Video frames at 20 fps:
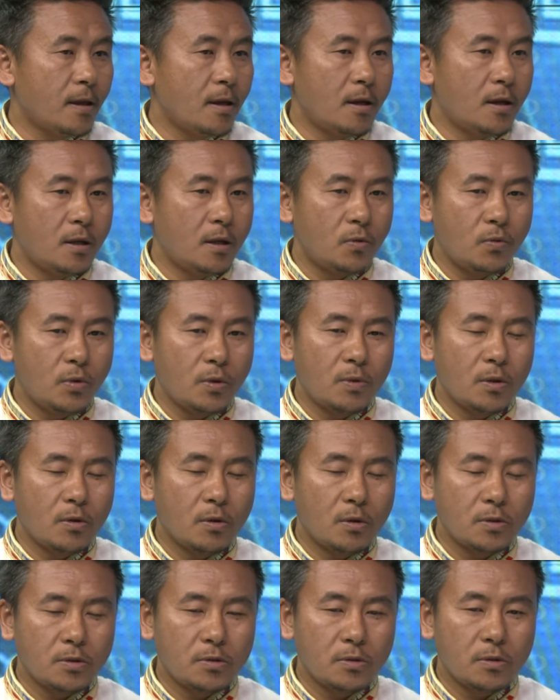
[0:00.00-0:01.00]
And we will
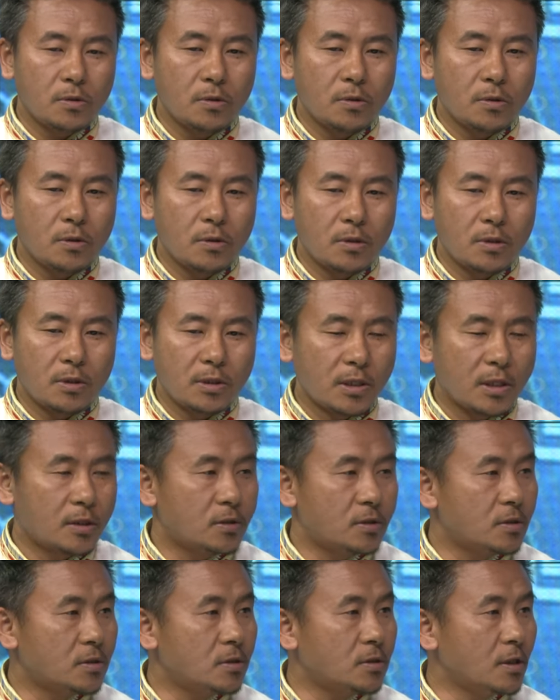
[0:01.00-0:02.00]
also get
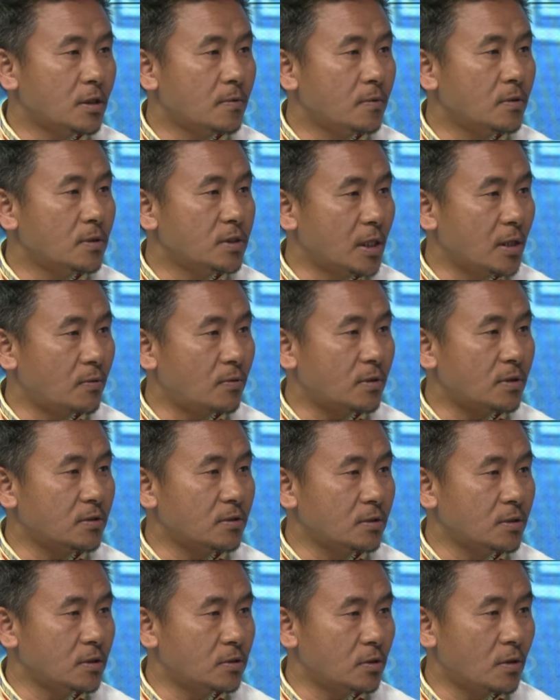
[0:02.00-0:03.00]
several
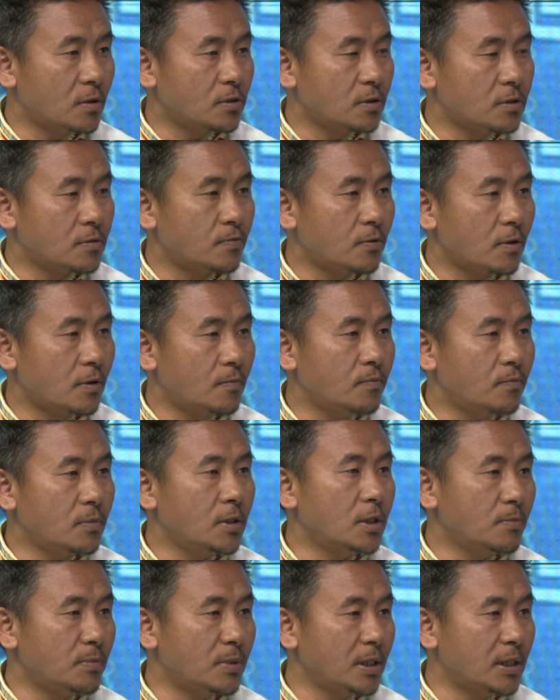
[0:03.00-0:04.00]
resources from
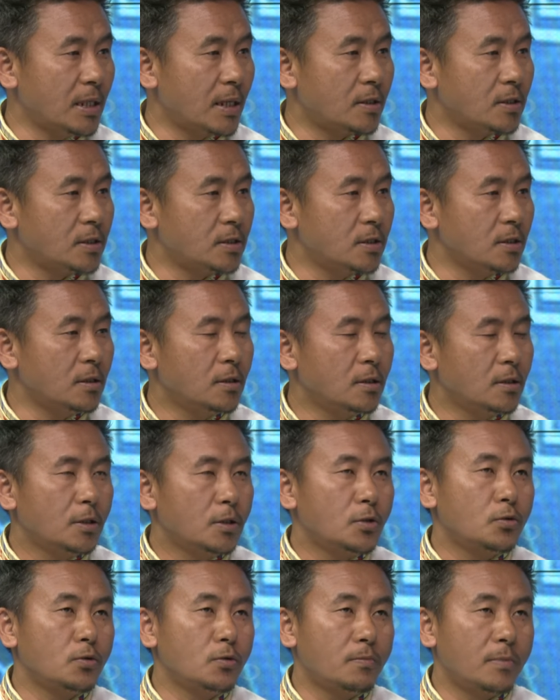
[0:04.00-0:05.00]
the BDRC
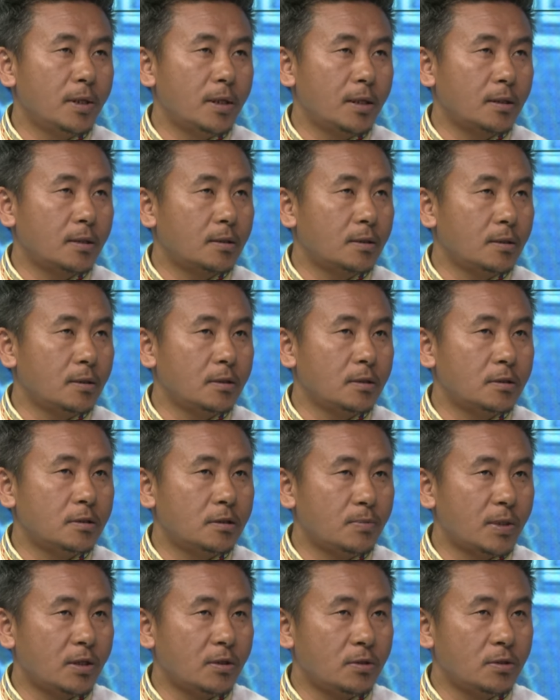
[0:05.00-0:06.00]
to make the
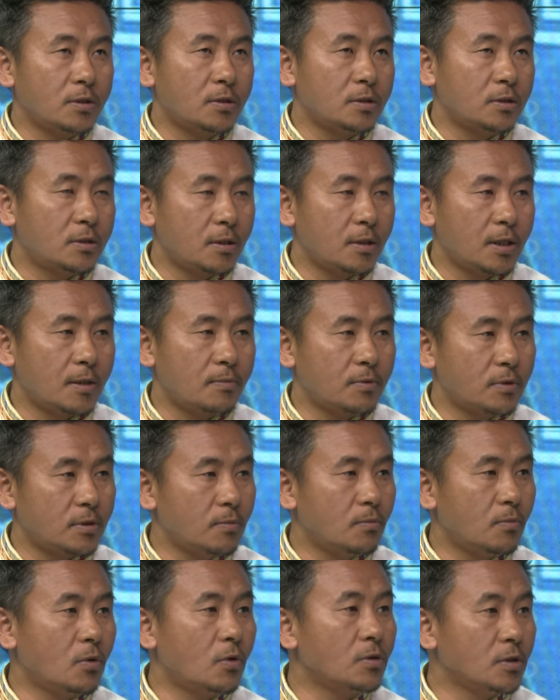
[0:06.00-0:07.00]
Tibetan Digital Library
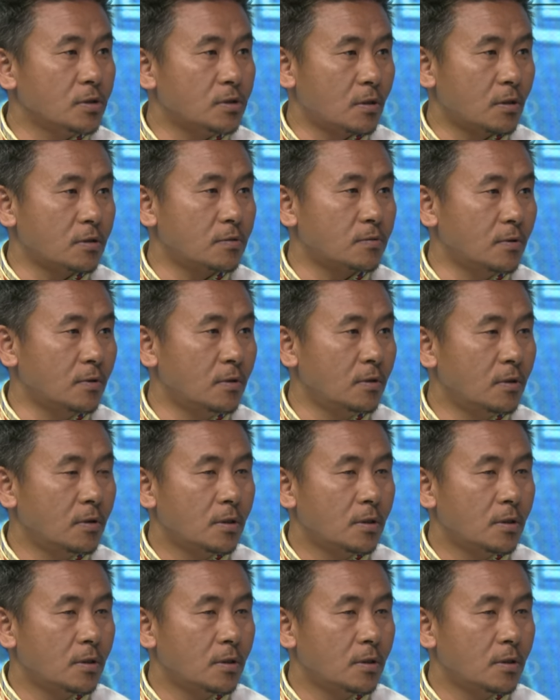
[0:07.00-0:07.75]
more resourceful.